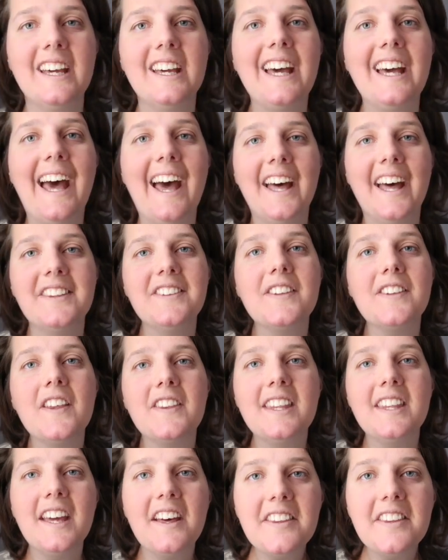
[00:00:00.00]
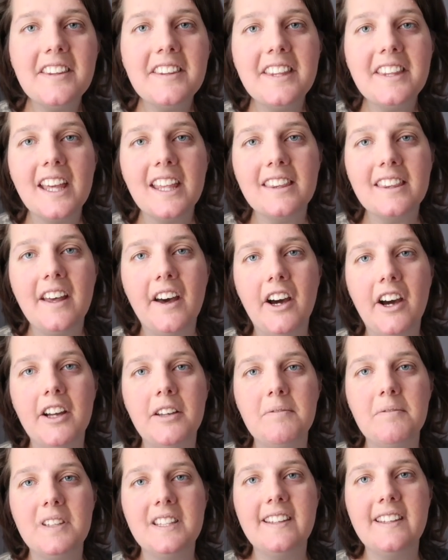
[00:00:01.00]
And so the other thing that
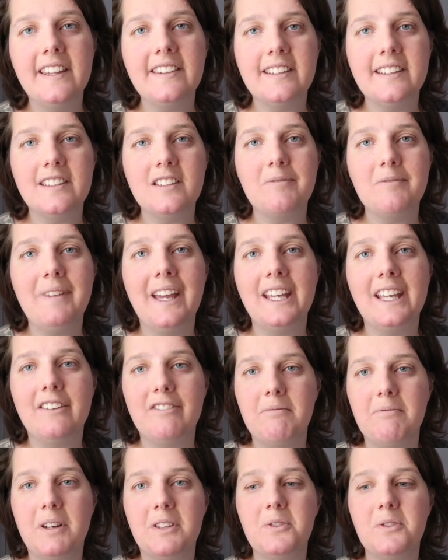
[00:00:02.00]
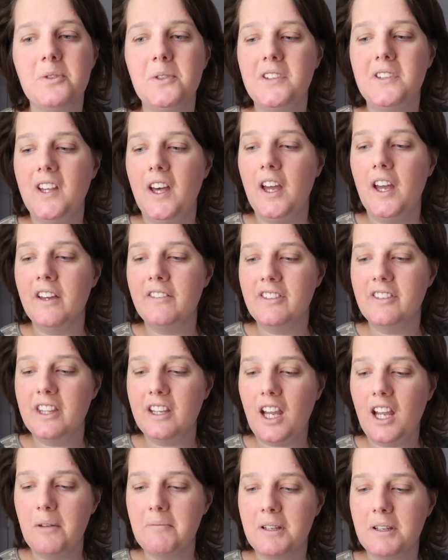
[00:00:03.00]
I'm intending to make for my daughter over the
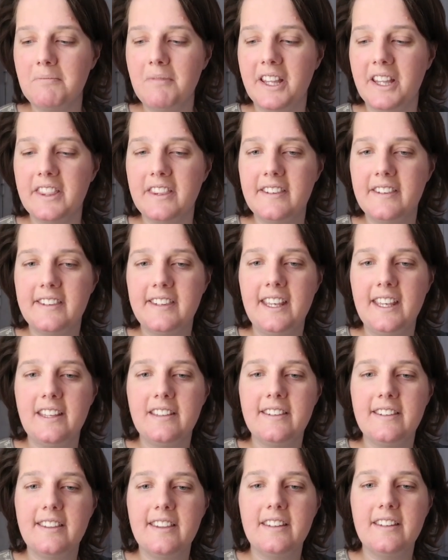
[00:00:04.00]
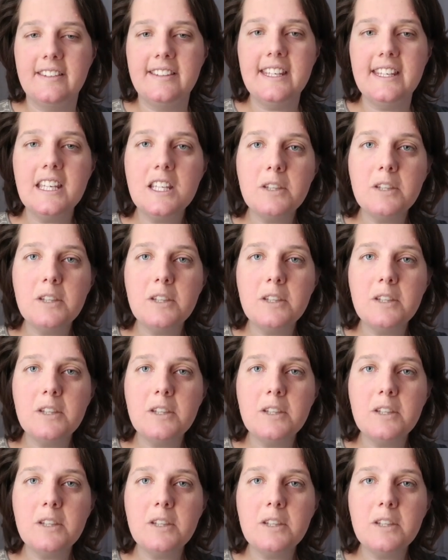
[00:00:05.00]
coming months is the Sea